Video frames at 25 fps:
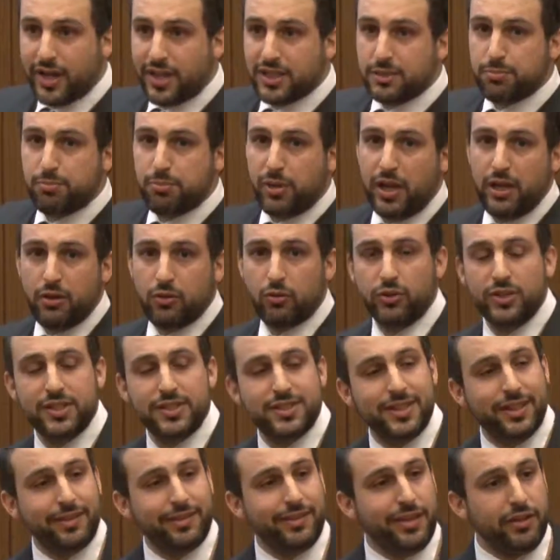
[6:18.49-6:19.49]
explain what
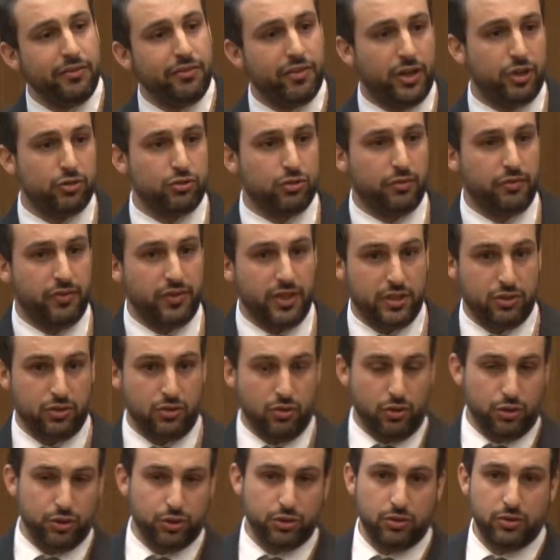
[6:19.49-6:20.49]
is the difference of this
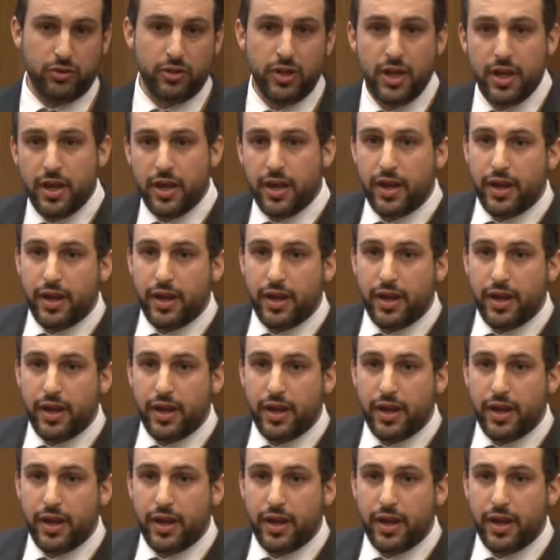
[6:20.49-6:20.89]
notion